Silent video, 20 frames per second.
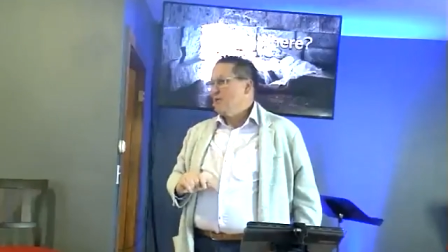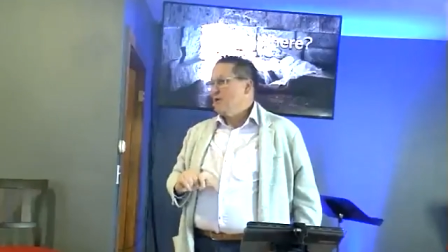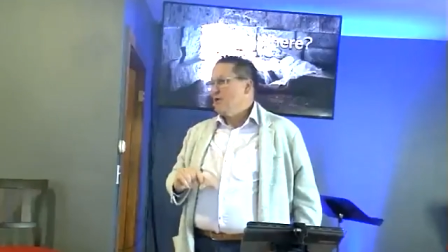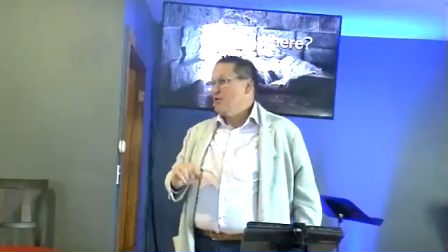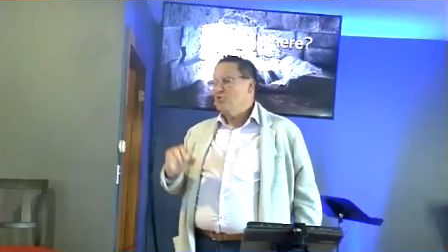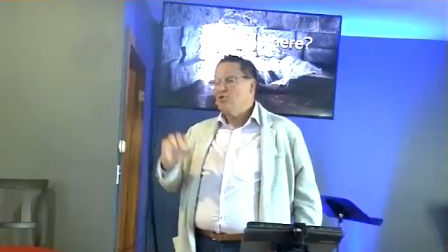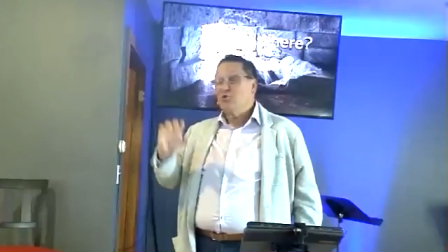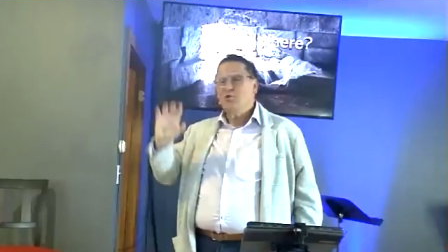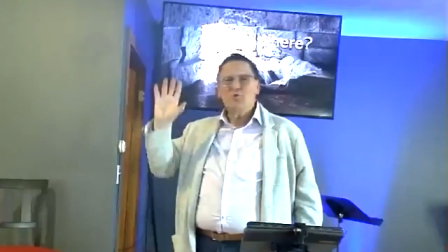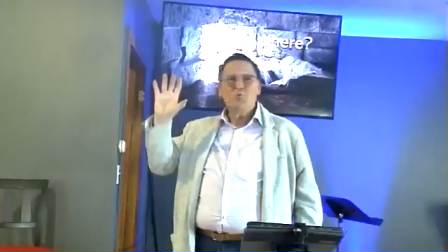
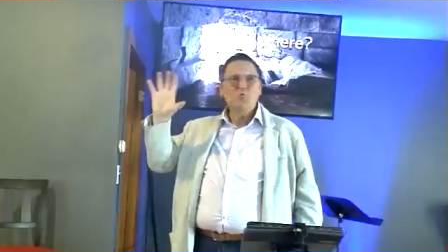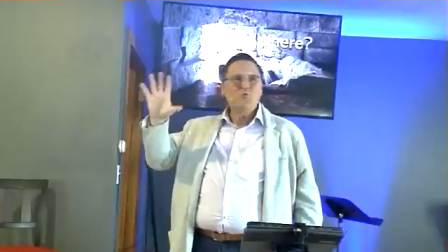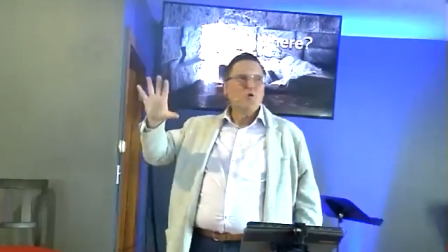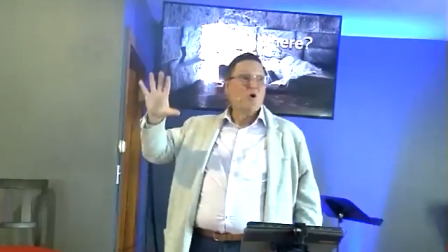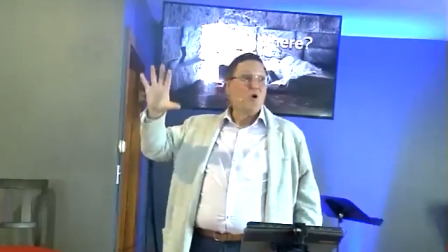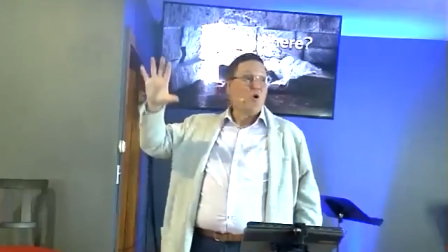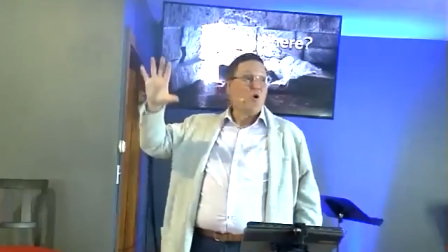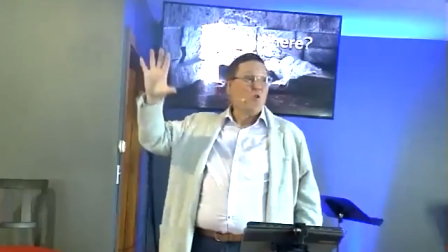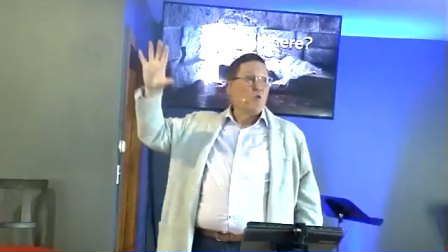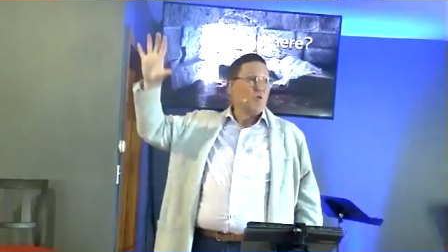because you
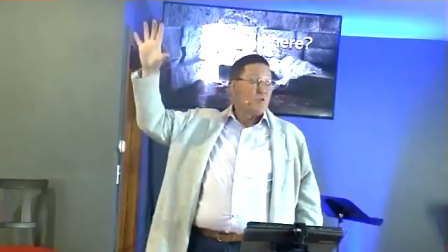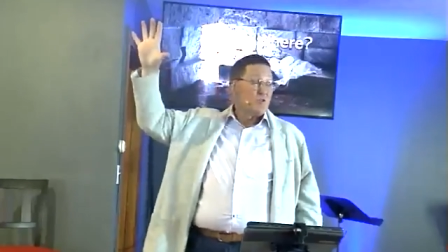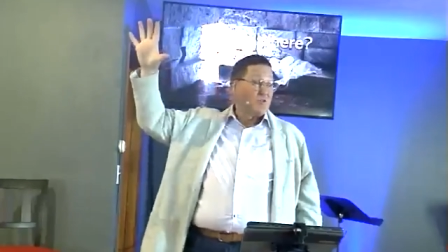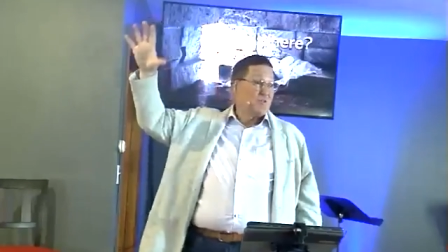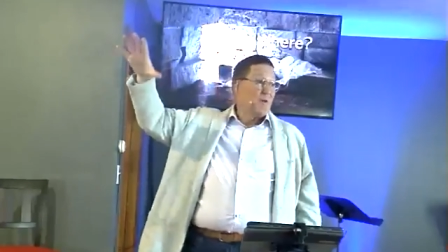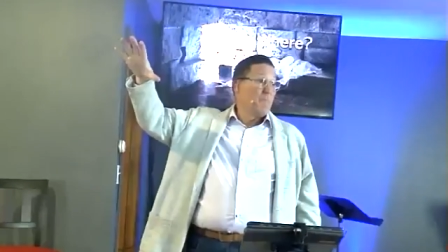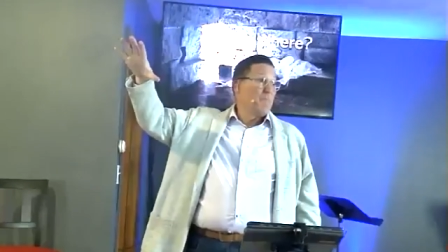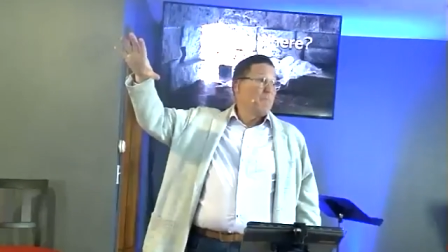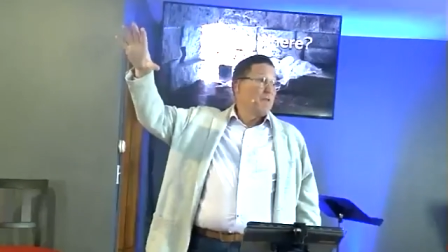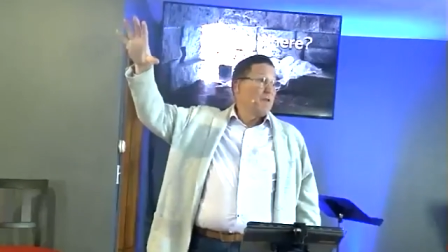know there's
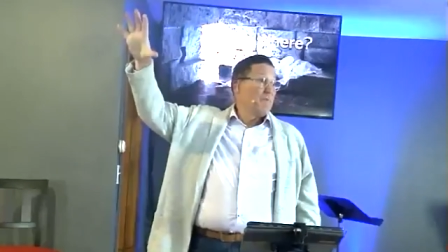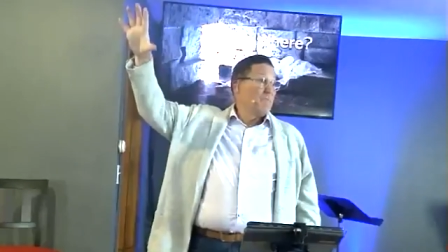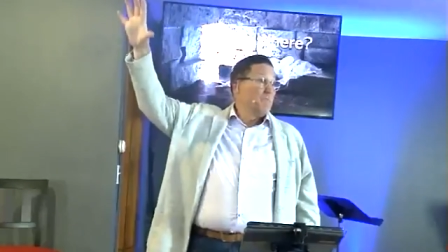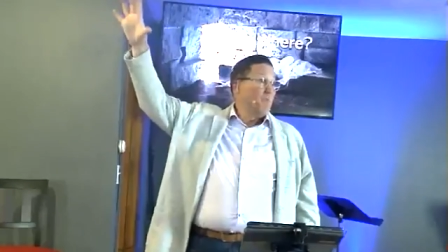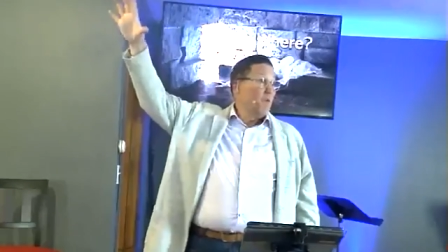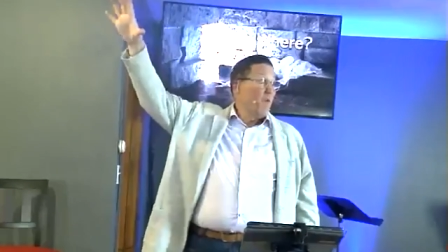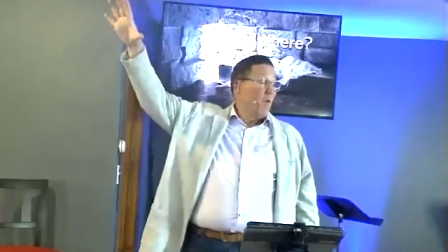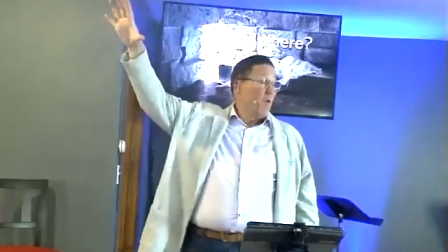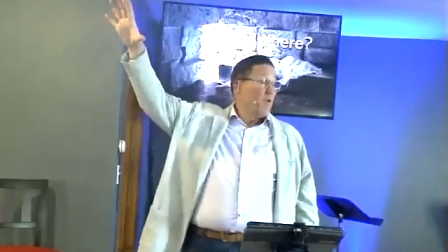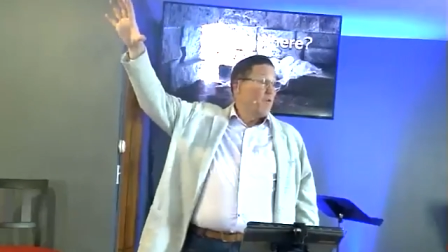something
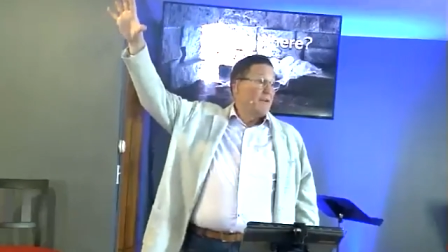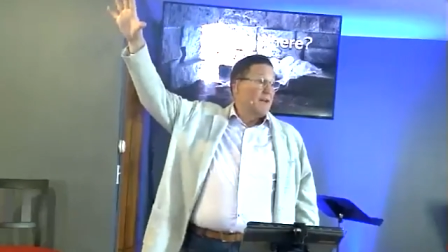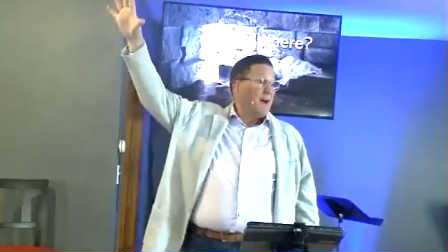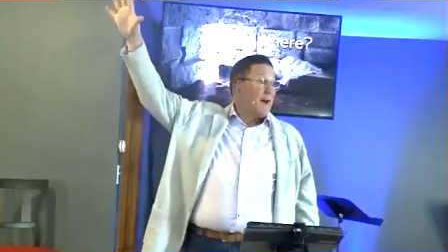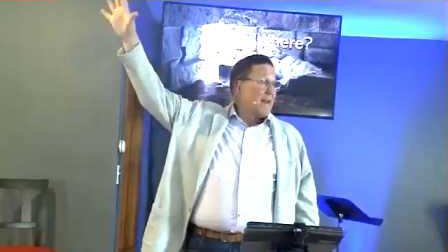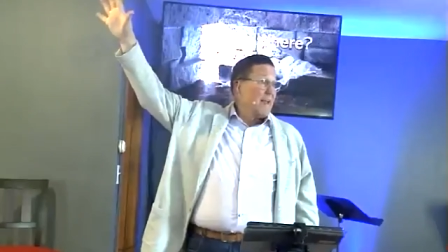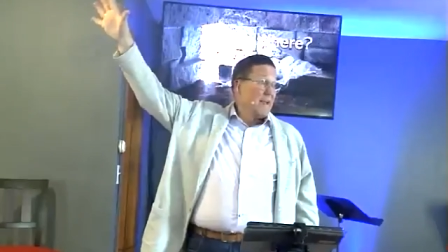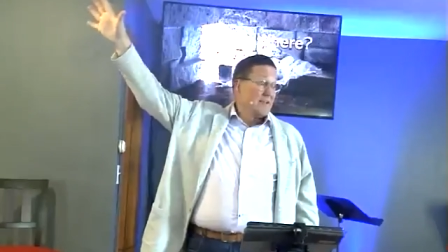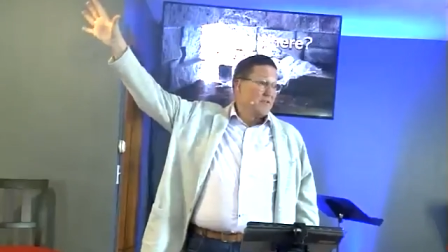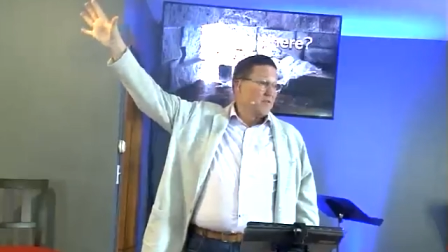more that
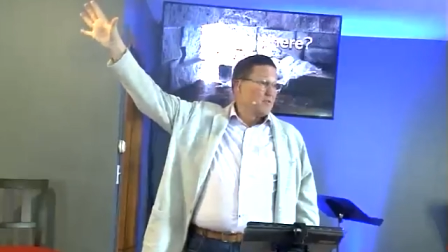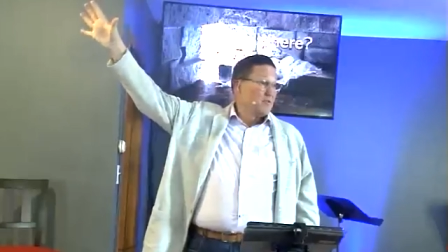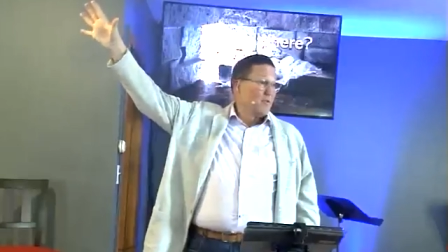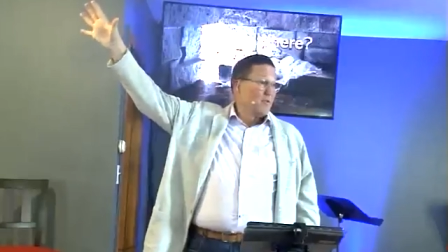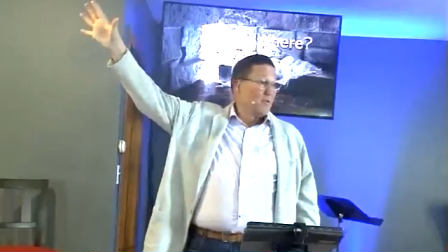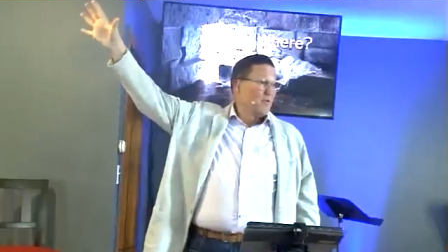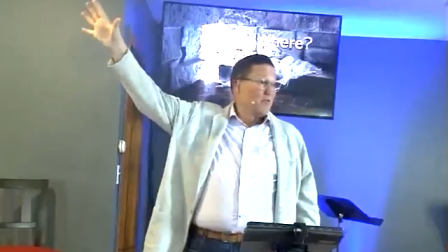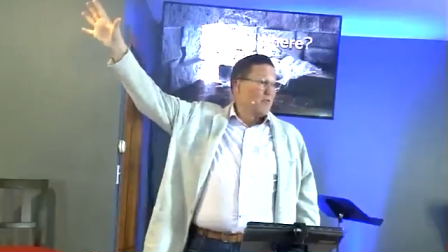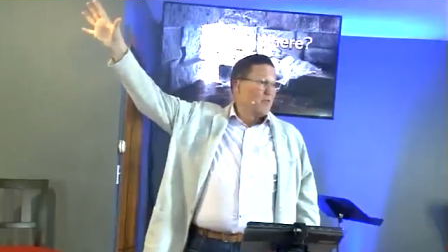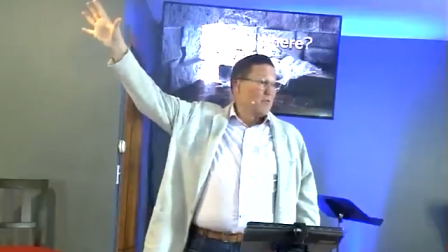God has in
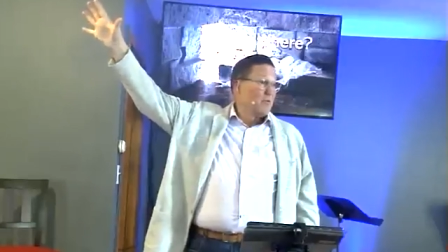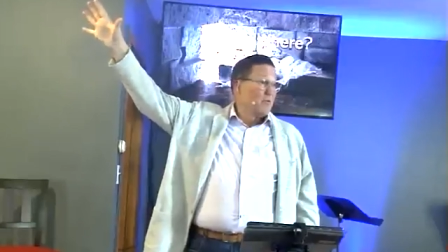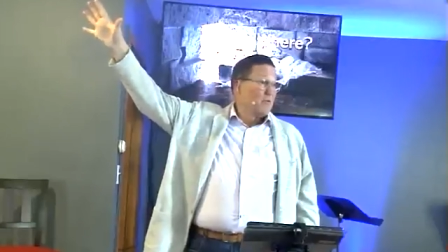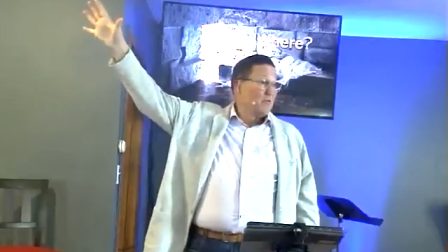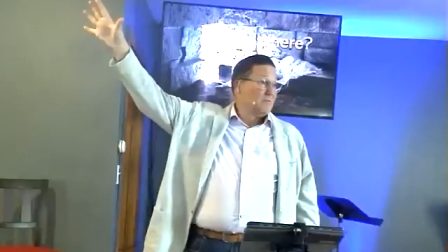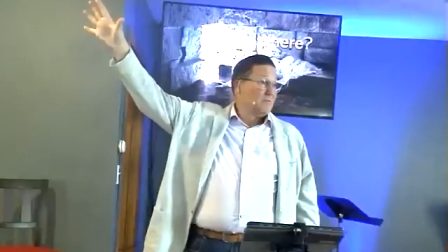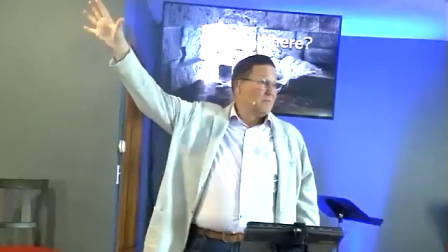store for you.